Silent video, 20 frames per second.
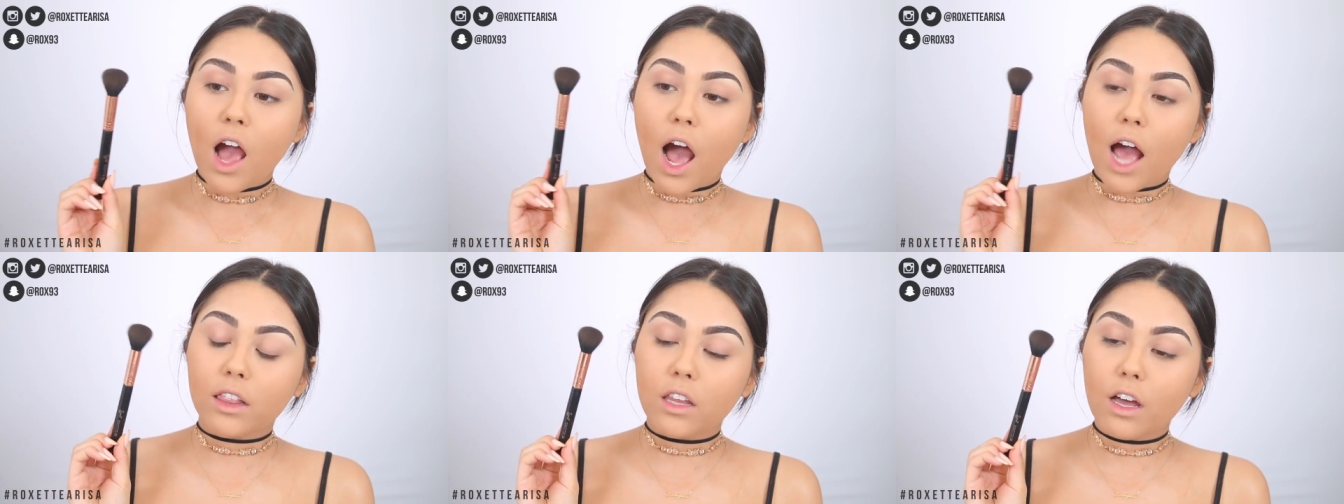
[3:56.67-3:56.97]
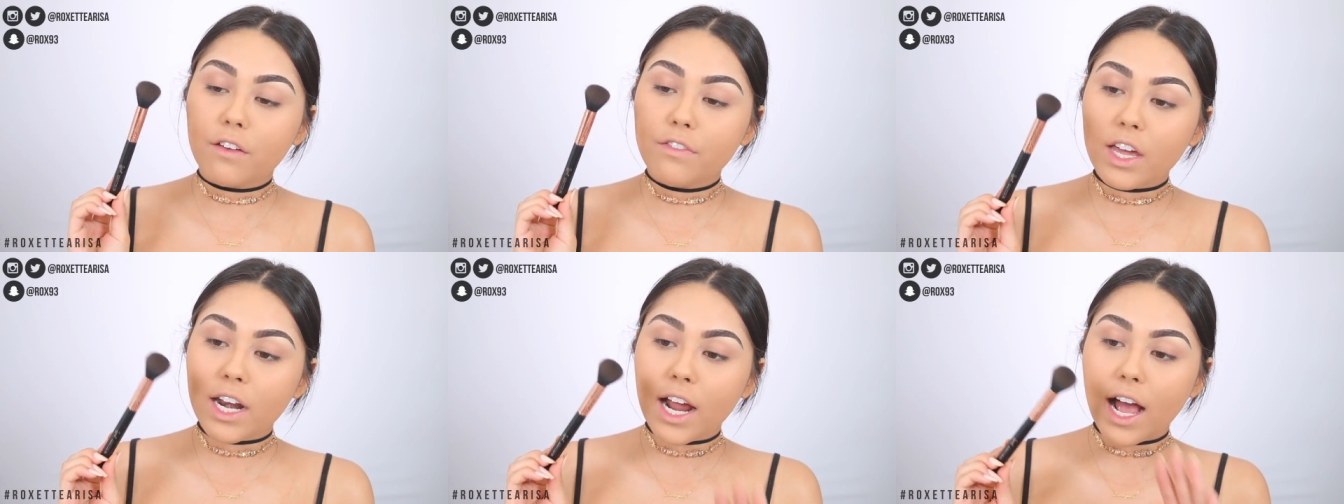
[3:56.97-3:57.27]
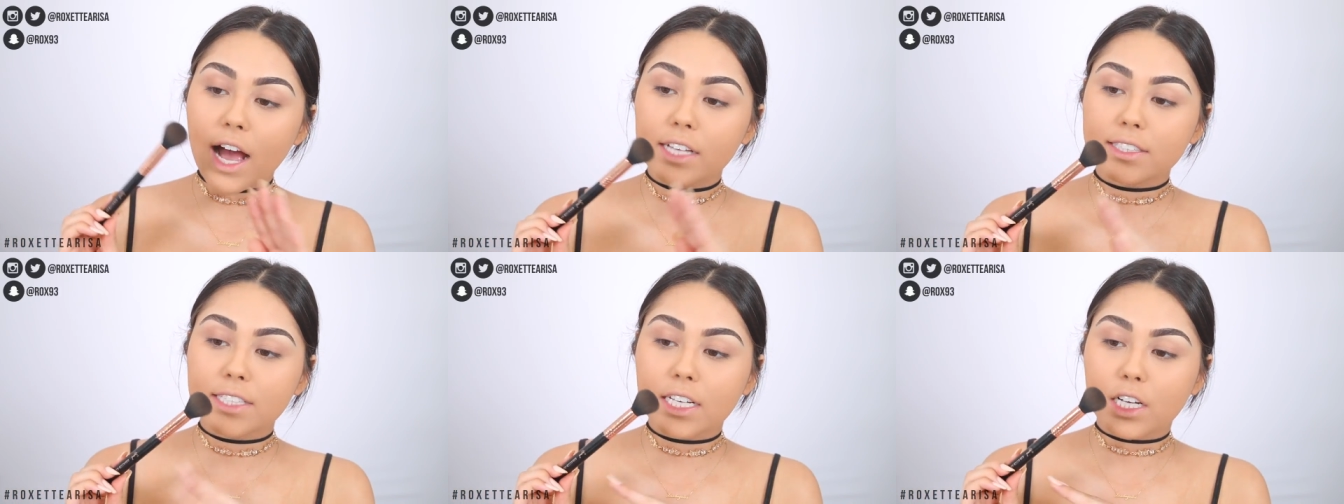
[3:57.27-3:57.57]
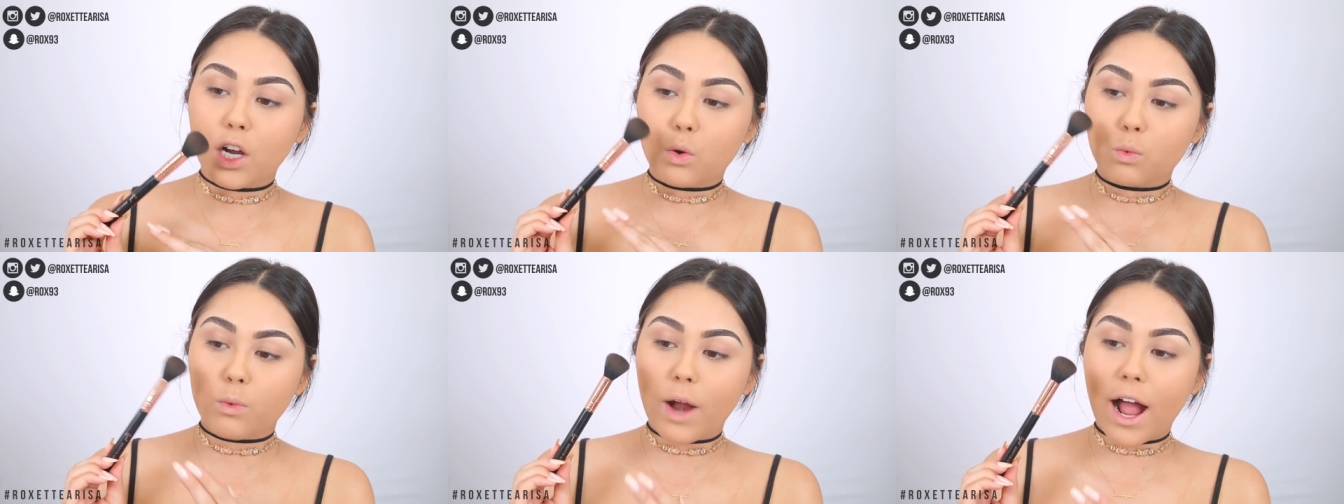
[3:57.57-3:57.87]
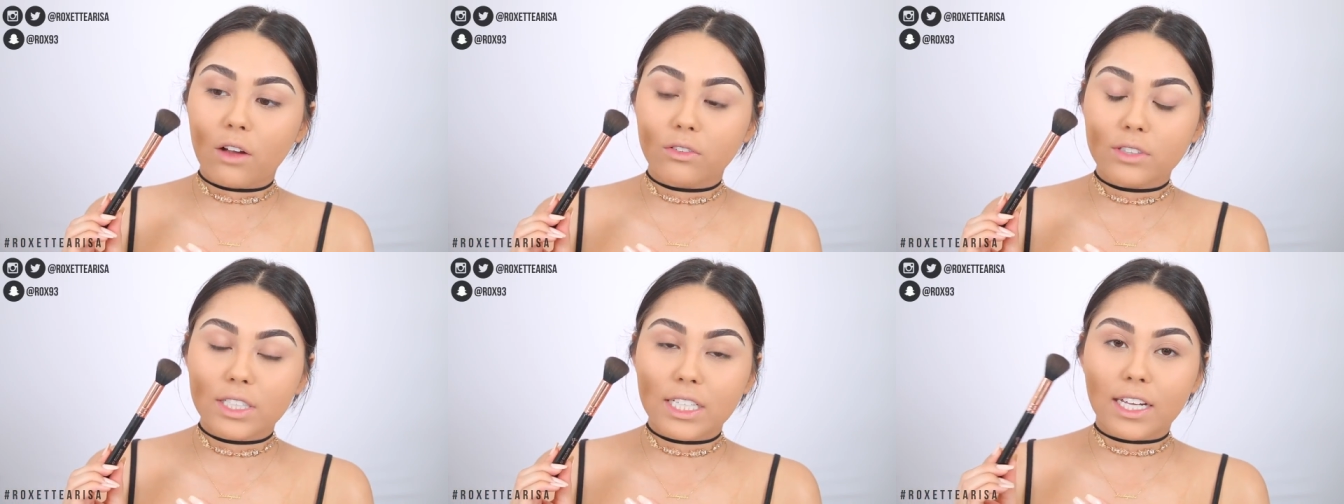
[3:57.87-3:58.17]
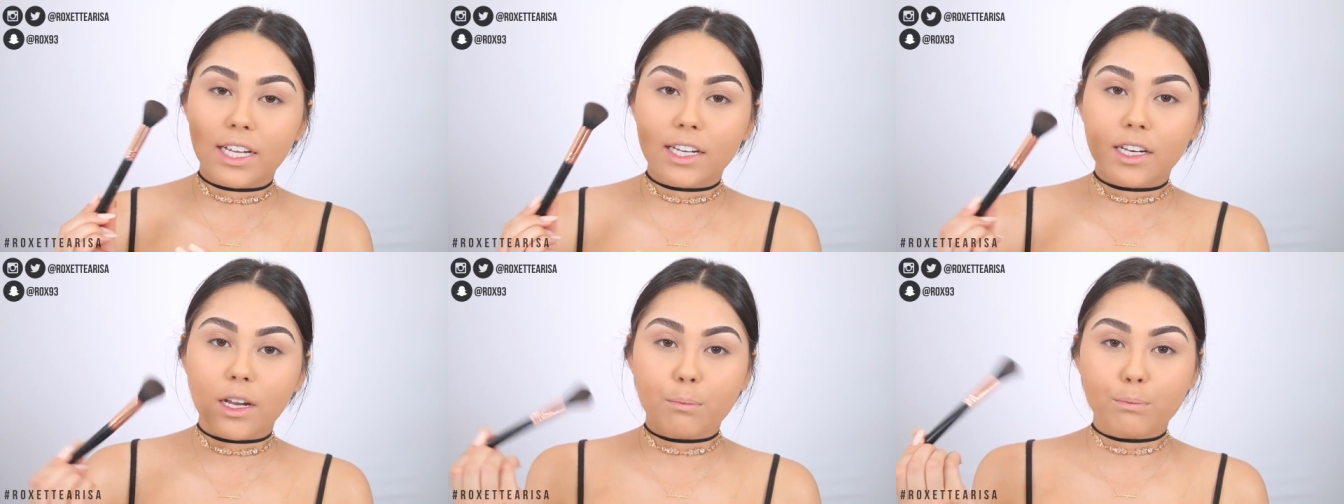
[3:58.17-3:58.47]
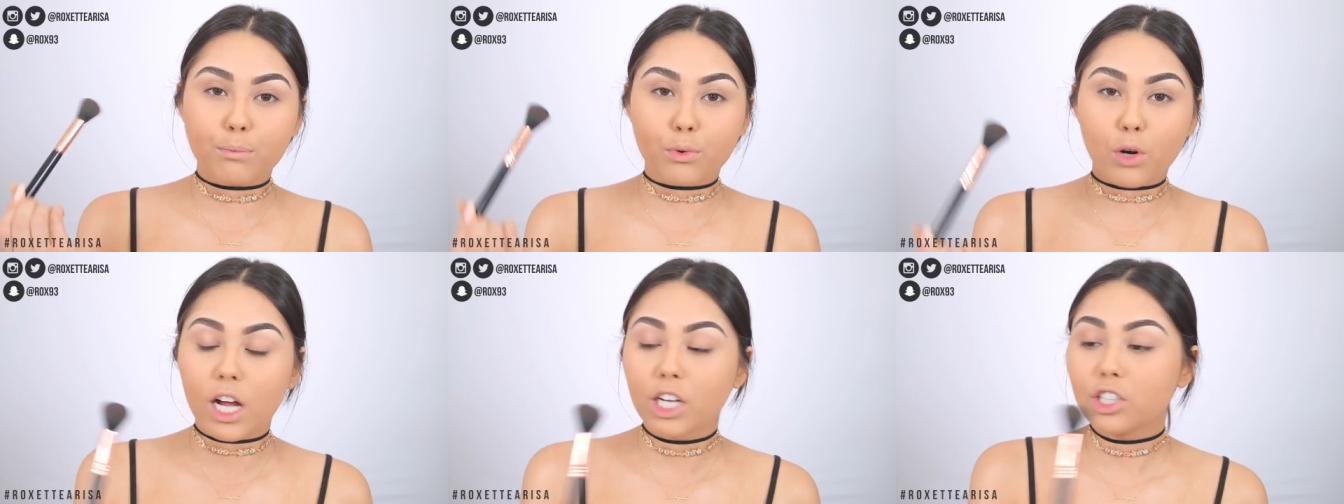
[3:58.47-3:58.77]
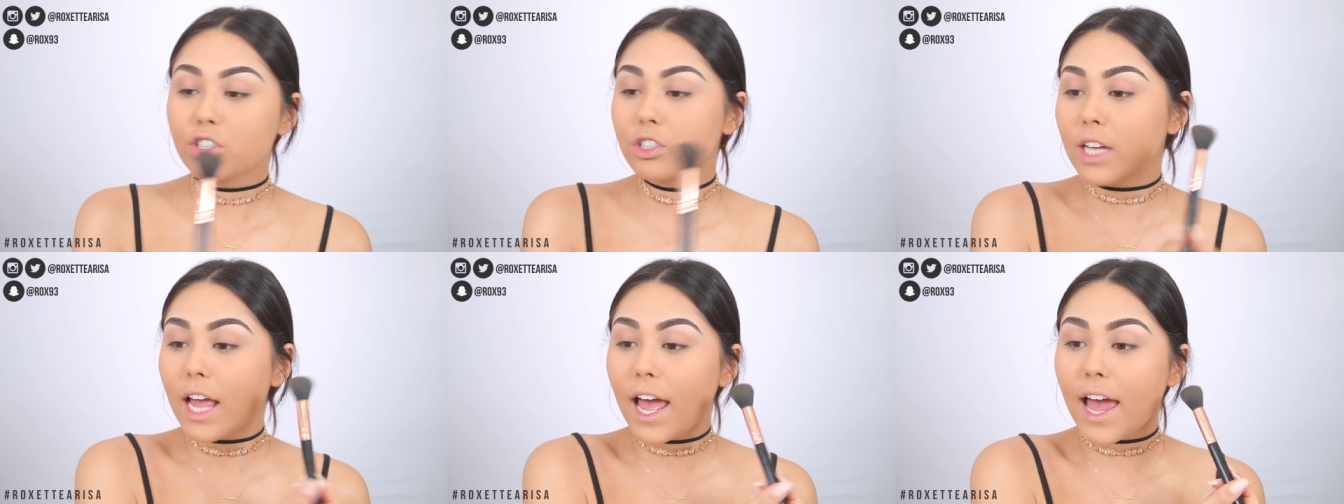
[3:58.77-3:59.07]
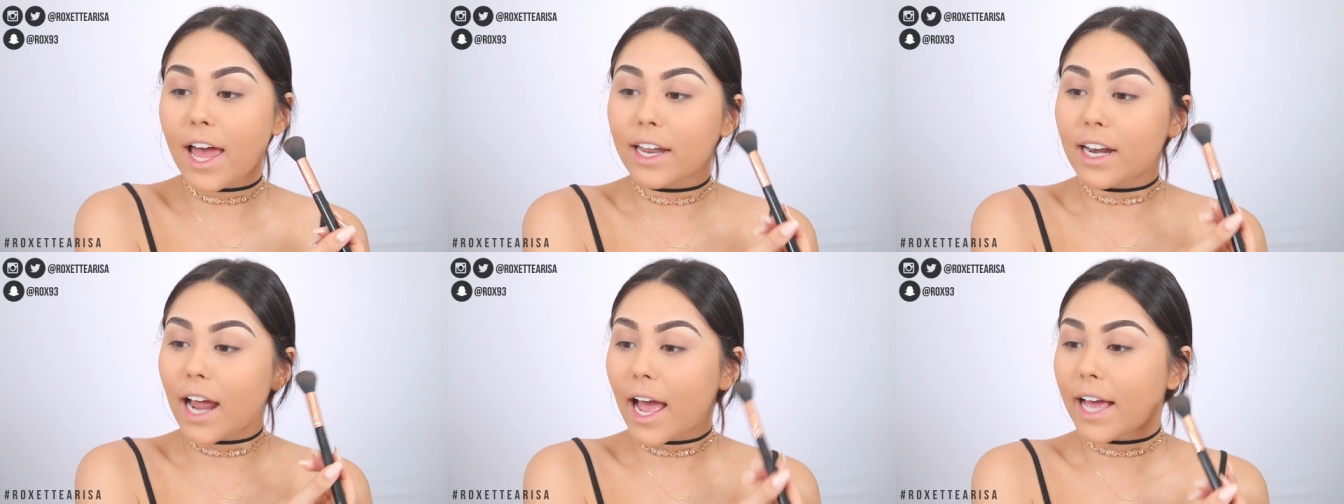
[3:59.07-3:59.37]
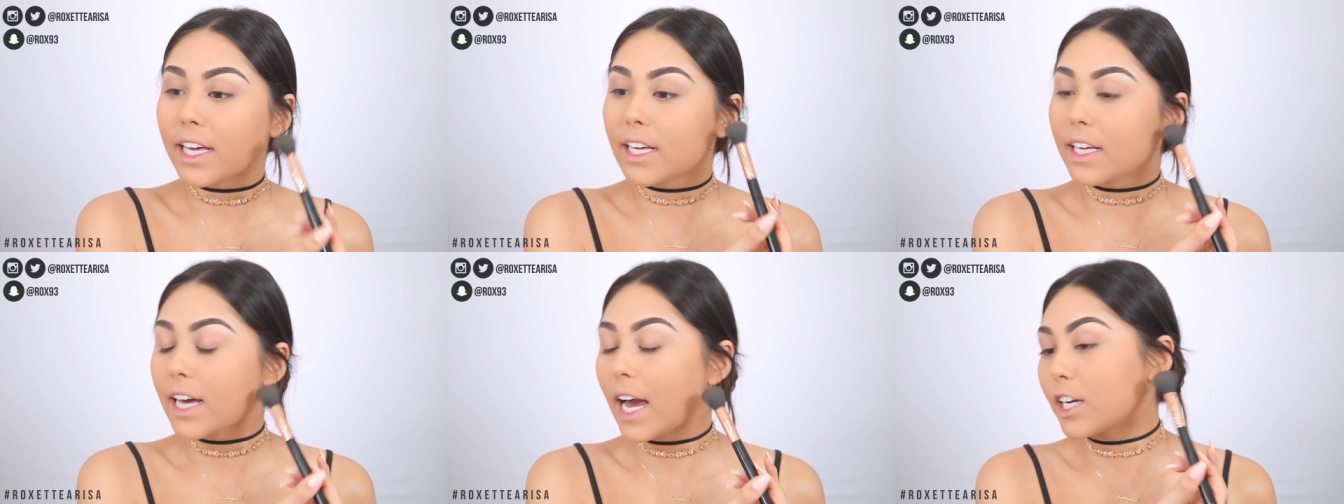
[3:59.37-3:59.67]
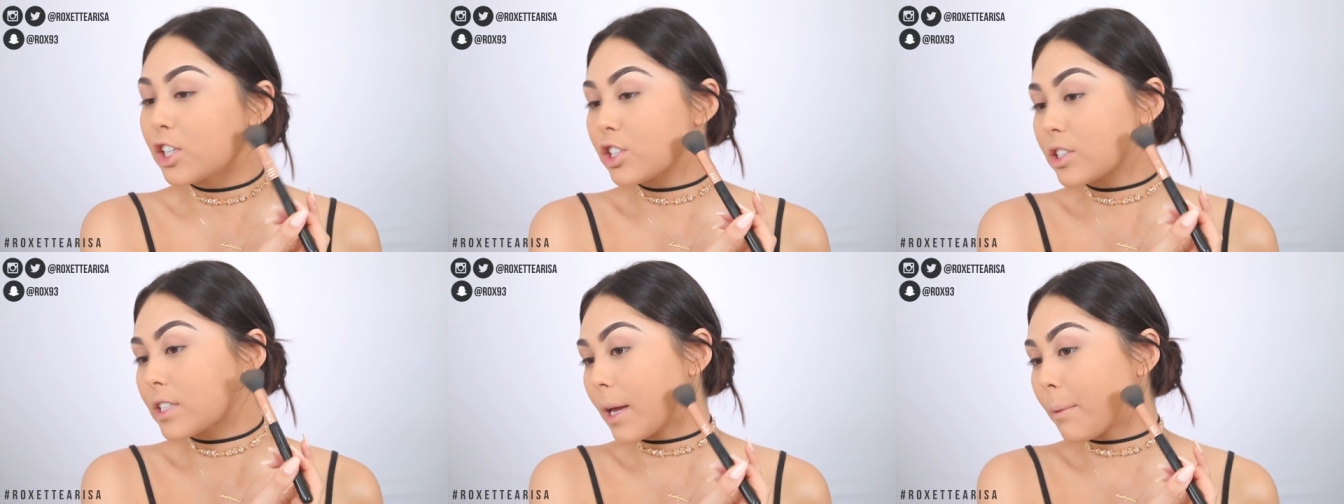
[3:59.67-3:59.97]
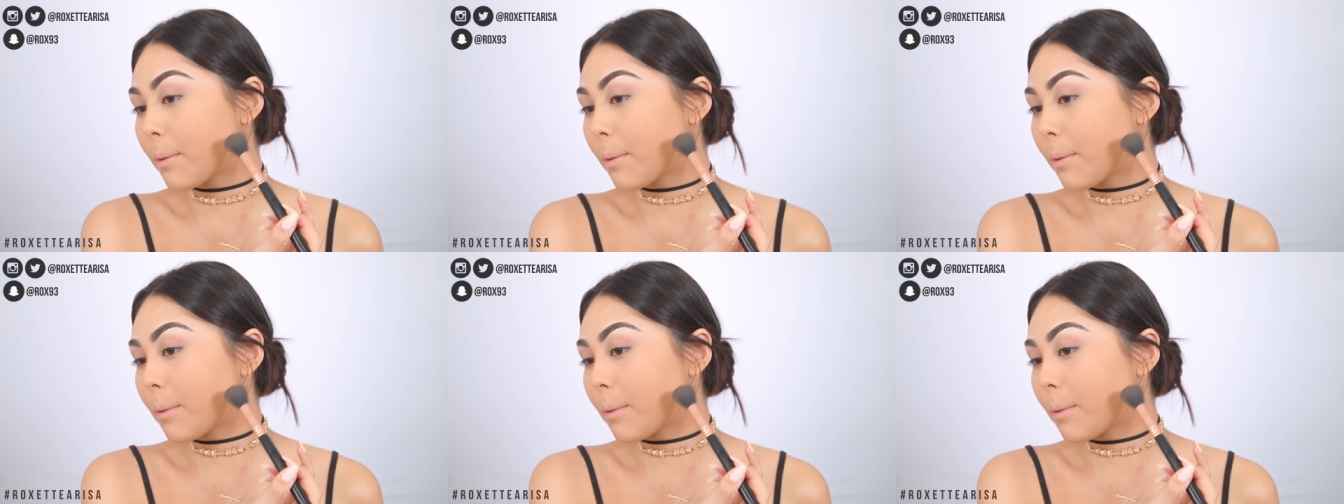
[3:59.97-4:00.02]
I love that it has like a rounded brush, and I can kind of just